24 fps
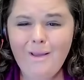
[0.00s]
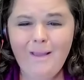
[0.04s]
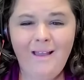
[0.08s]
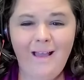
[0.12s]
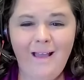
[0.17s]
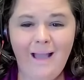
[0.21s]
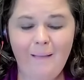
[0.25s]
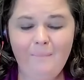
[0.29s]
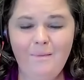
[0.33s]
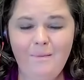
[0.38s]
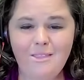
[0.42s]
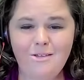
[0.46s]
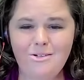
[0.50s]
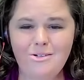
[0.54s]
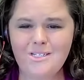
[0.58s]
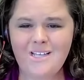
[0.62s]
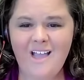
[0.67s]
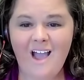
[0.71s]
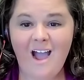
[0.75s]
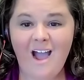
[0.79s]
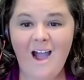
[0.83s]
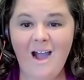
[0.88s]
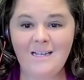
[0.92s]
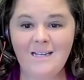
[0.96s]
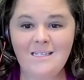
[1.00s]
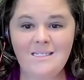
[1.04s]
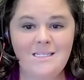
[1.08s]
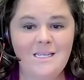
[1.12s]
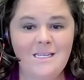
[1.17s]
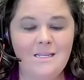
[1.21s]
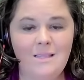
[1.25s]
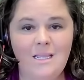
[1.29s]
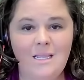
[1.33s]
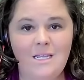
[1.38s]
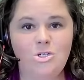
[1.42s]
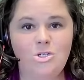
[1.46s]
I mean, there's
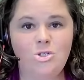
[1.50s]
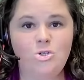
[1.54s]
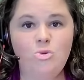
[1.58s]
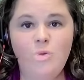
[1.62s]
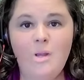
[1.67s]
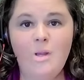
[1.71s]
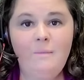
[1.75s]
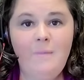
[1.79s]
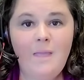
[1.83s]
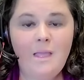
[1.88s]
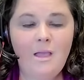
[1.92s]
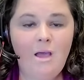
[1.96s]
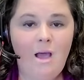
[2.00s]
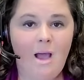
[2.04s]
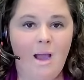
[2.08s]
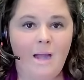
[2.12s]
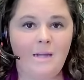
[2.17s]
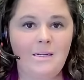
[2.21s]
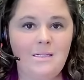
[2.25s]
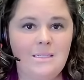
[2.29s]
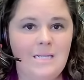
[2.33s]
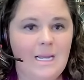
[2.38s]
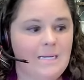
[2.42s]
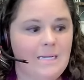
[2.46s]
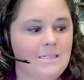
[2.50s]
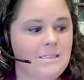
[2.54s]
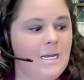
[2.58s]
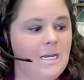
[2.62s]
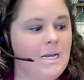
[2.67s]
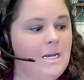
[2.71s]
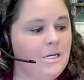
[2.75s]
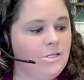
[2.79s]
constantly streaming content.